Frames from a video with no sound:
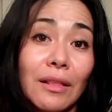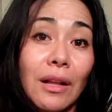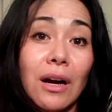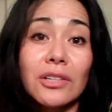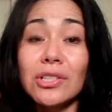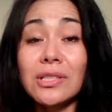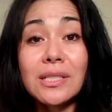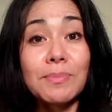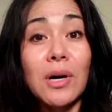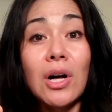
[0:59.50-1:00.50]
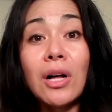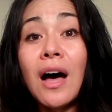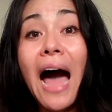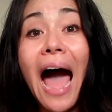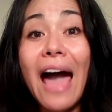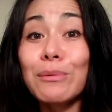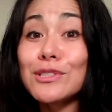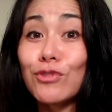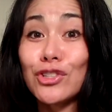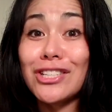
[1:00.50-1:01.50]
large to small. I
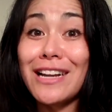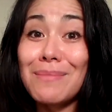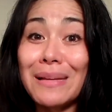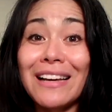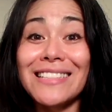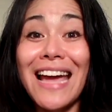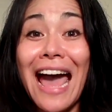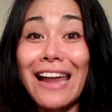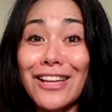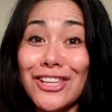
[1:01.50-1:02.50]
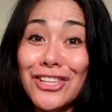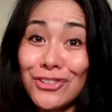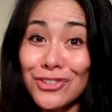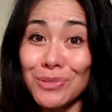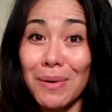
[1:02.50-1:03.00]
was fortunate because I had a huge